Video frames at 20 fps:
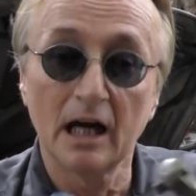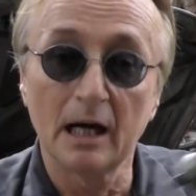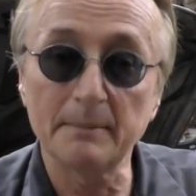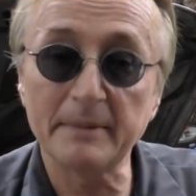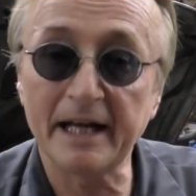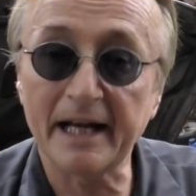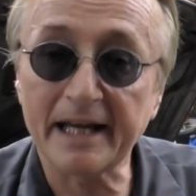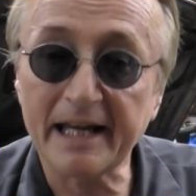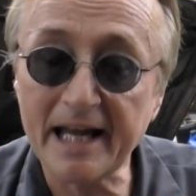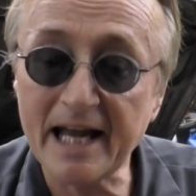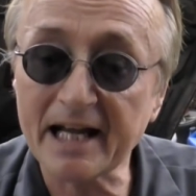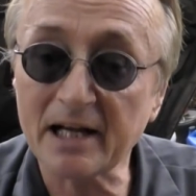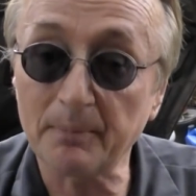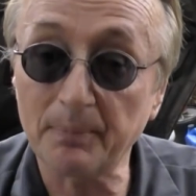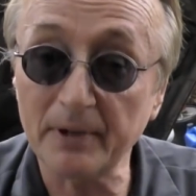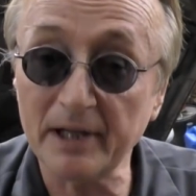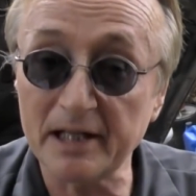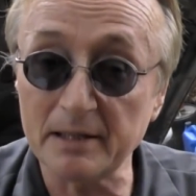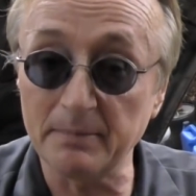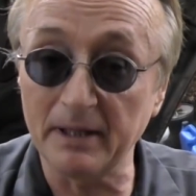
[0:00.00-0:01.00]
I mean, I can't
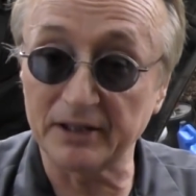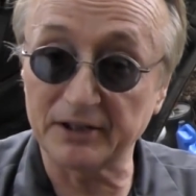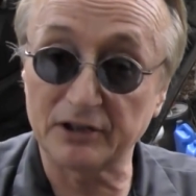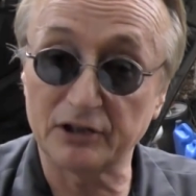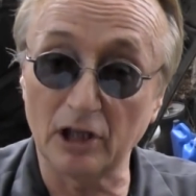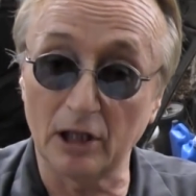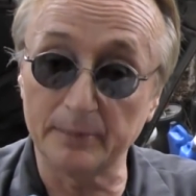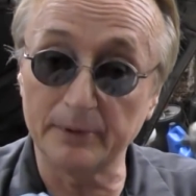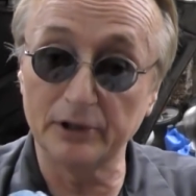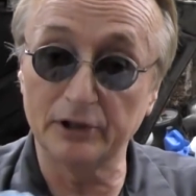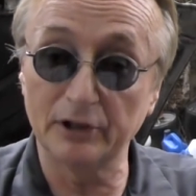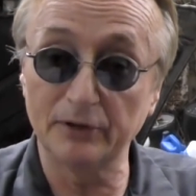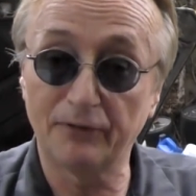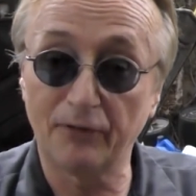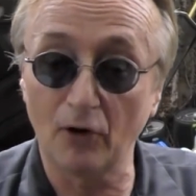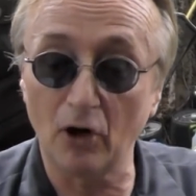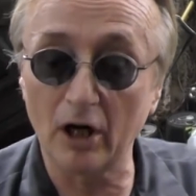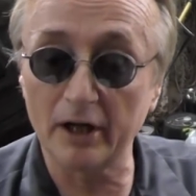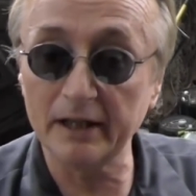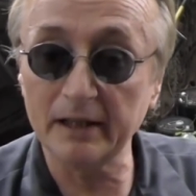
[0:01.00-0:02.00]
complain about the
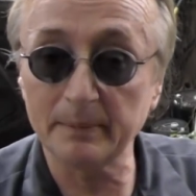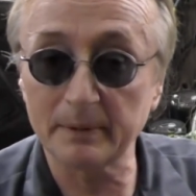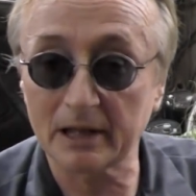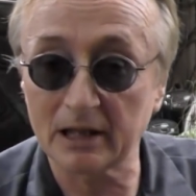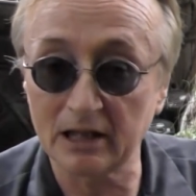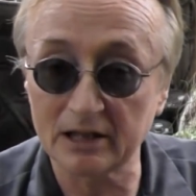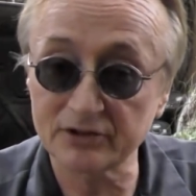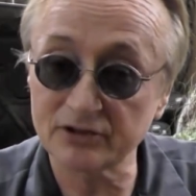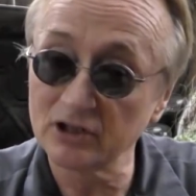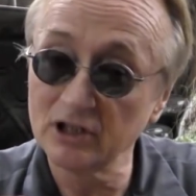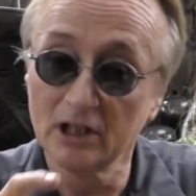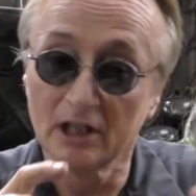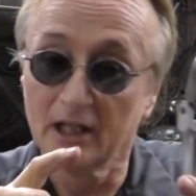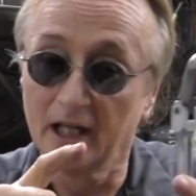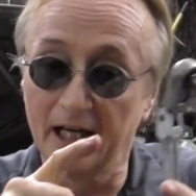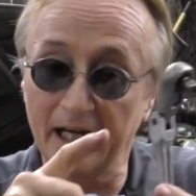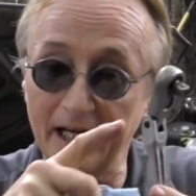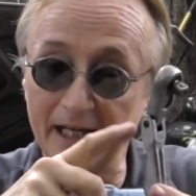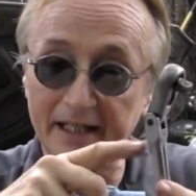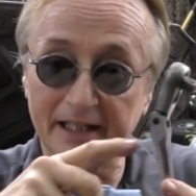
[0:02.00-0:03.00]
WD-40 because,
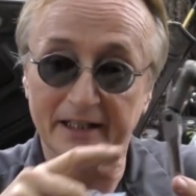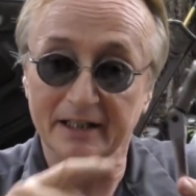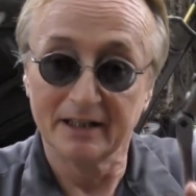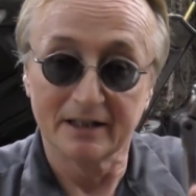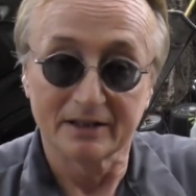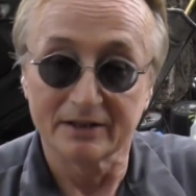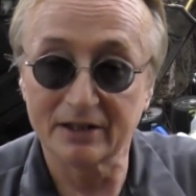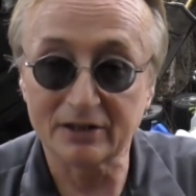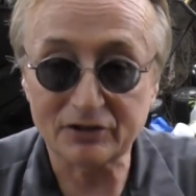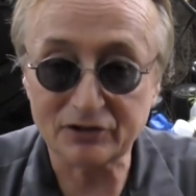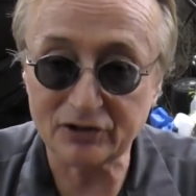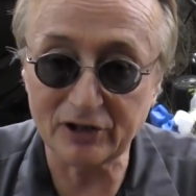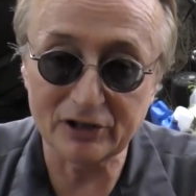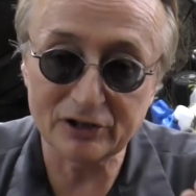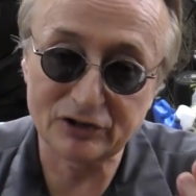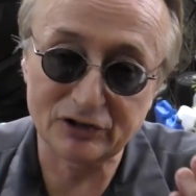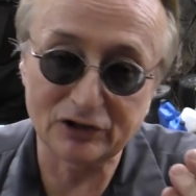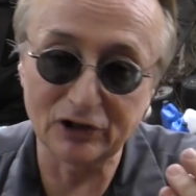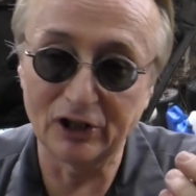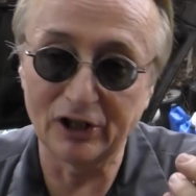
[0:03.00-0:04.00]
hey, this
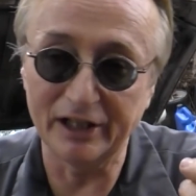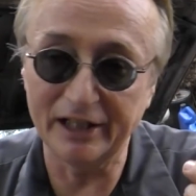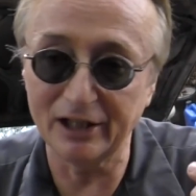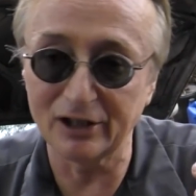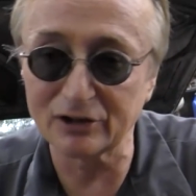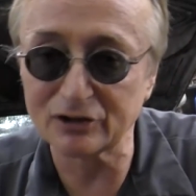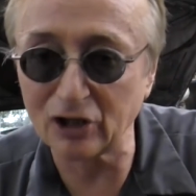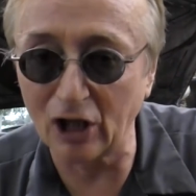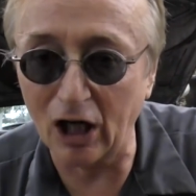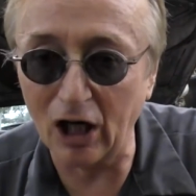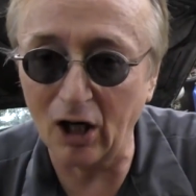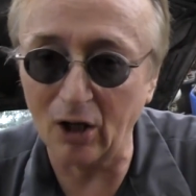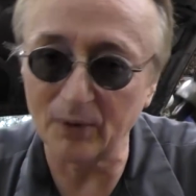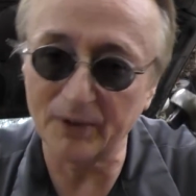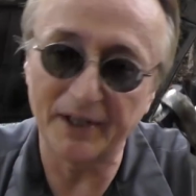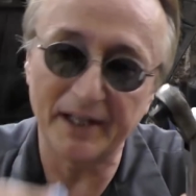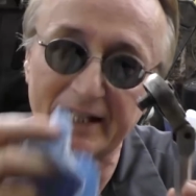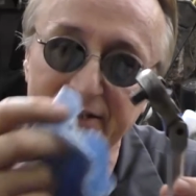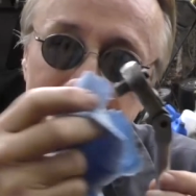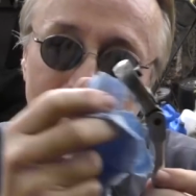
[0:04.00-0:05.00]
thing's 30 years
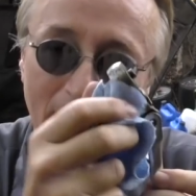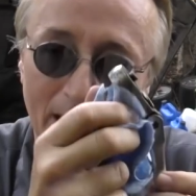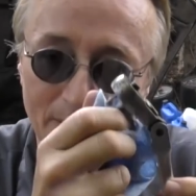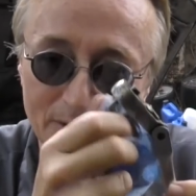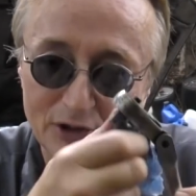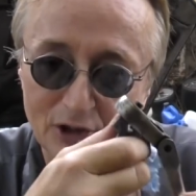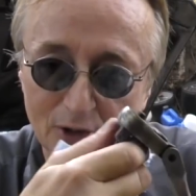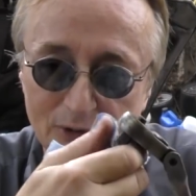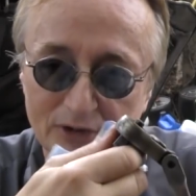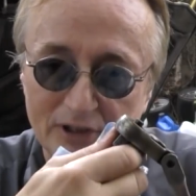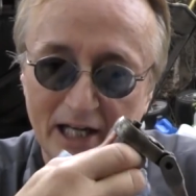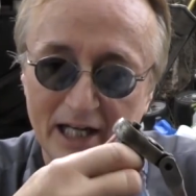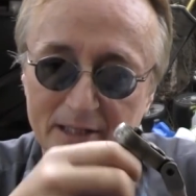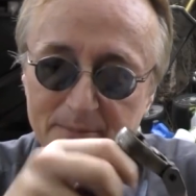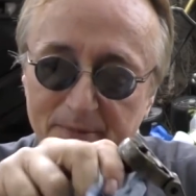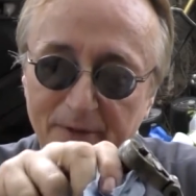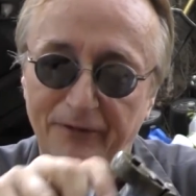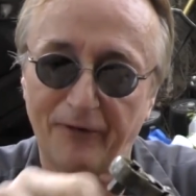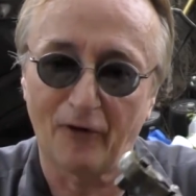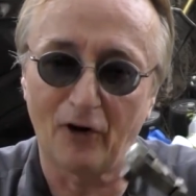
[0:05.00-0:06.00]
old and that's what I was using on
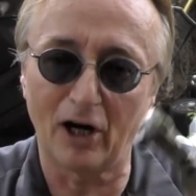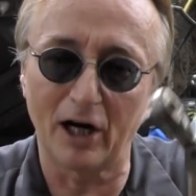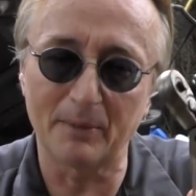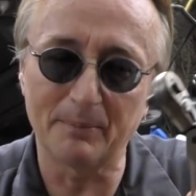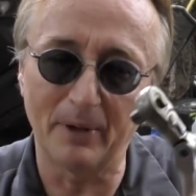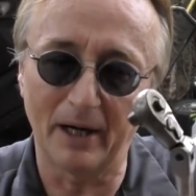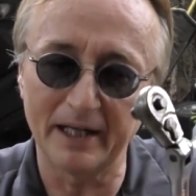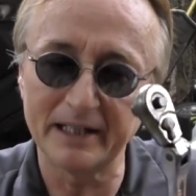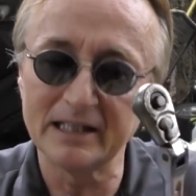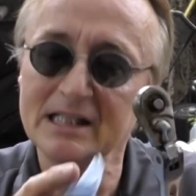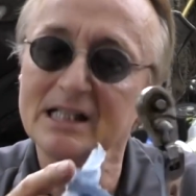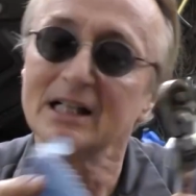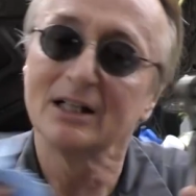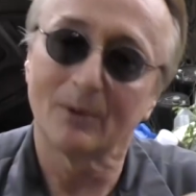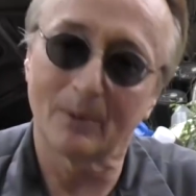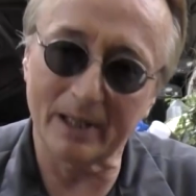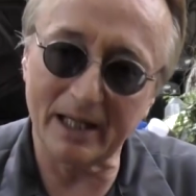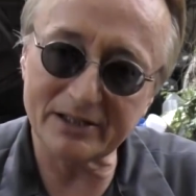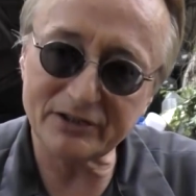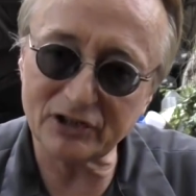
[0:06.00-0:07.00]
it before. But
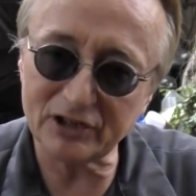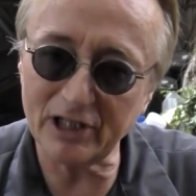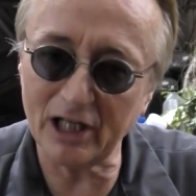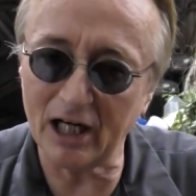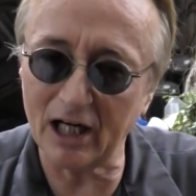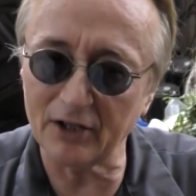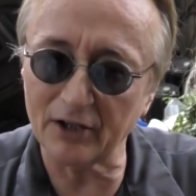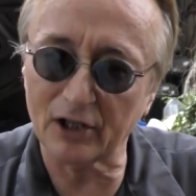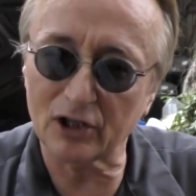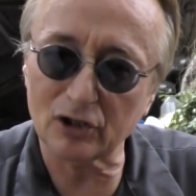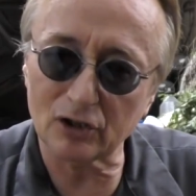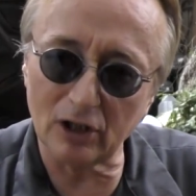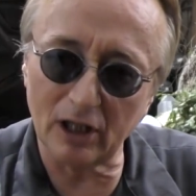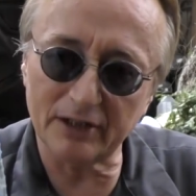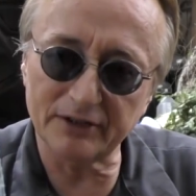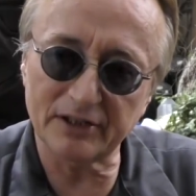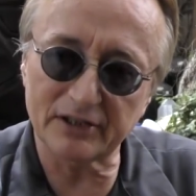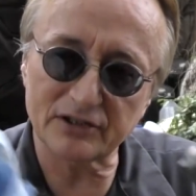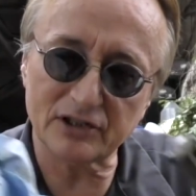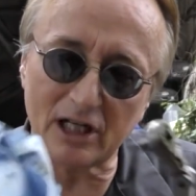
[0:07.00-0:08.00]
when I see all the
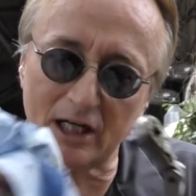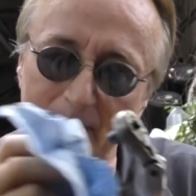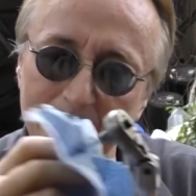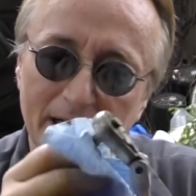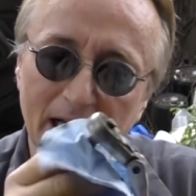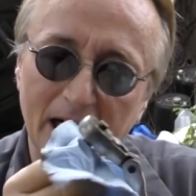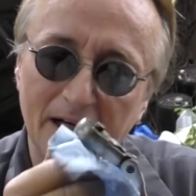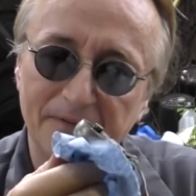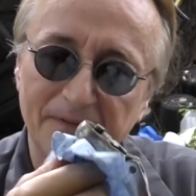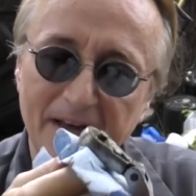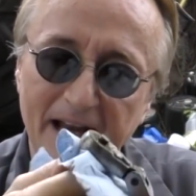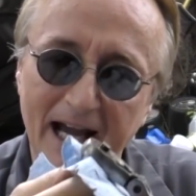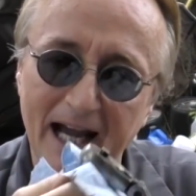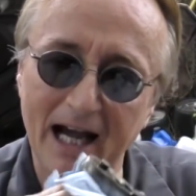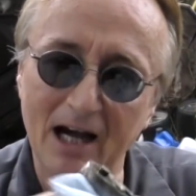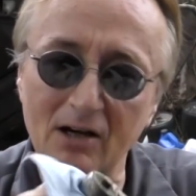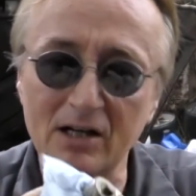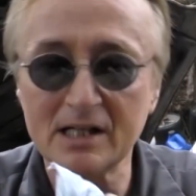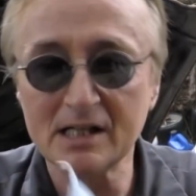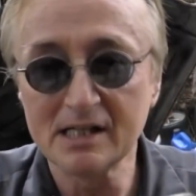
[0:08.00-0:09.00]
crud that's coming off
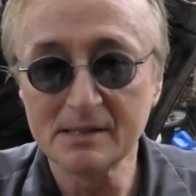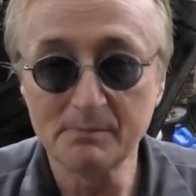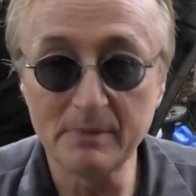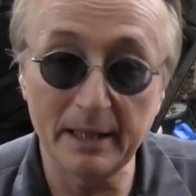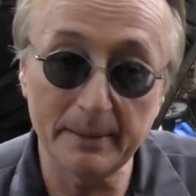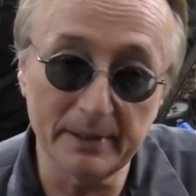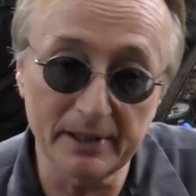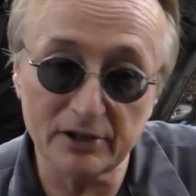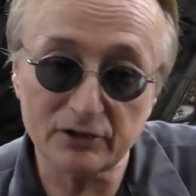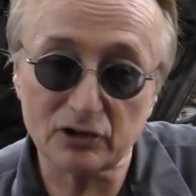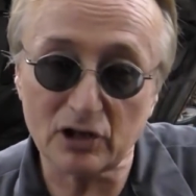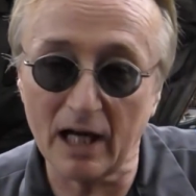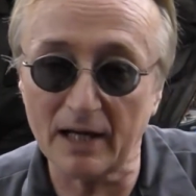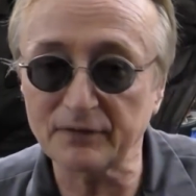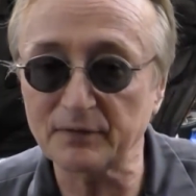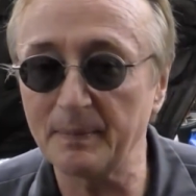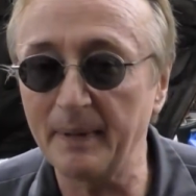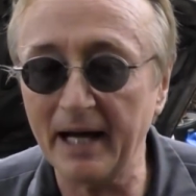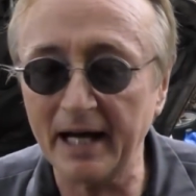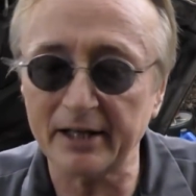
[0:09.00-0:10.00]
now, maybe this
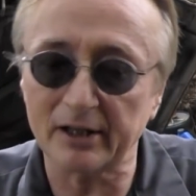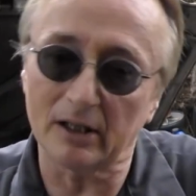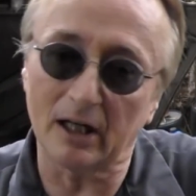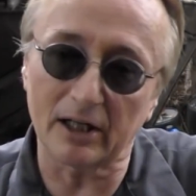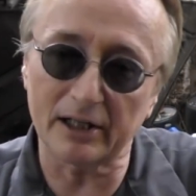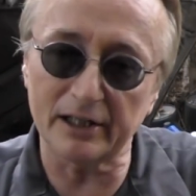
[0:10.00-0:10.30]
stuff's better.